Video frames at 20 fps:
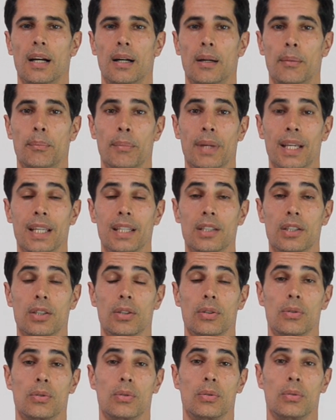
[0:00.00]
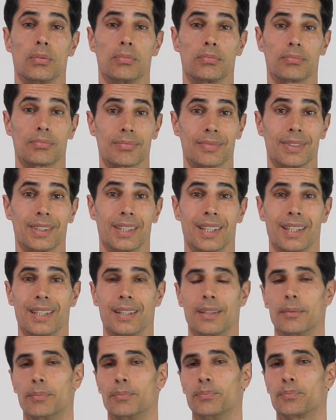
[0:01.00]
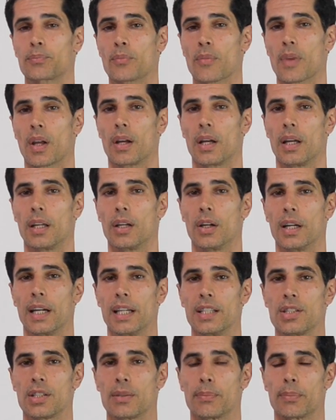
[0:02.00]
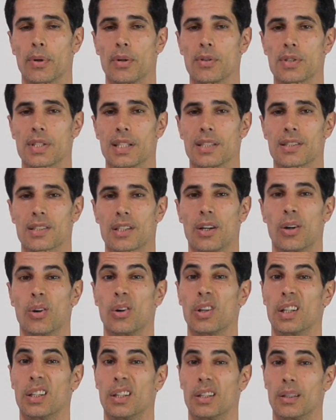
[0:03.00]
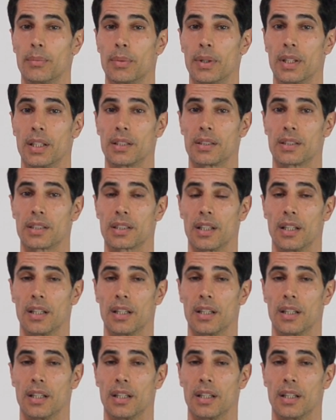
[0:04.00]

make your aging process go a little bit